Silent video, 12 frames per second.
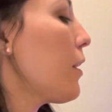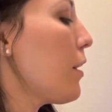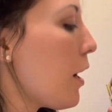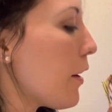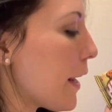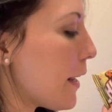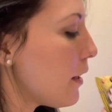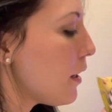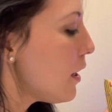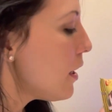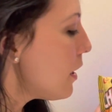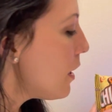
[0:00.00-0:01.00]
All right.
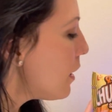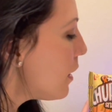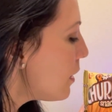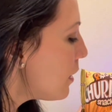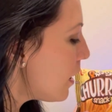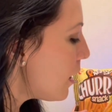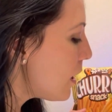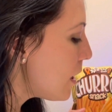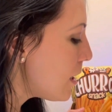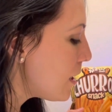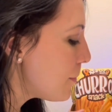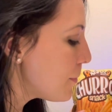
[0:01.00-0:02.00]

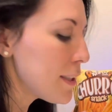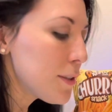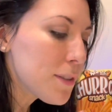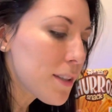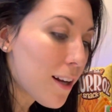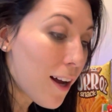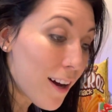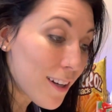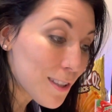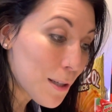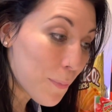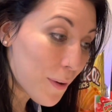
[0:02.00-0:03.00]
This was an
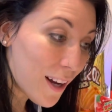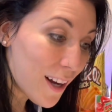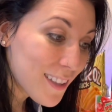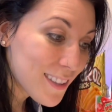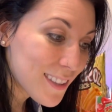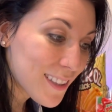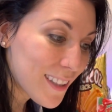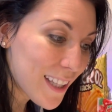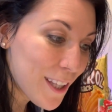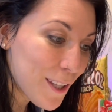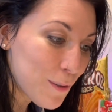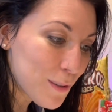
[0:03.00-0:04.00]
awesome box.
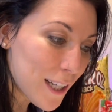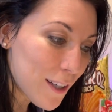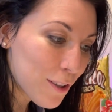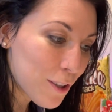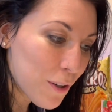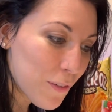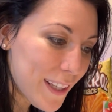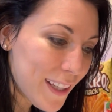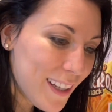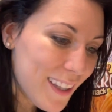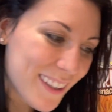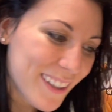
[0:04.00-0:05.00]
Thank you, South
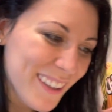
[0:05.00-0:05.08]
Korea.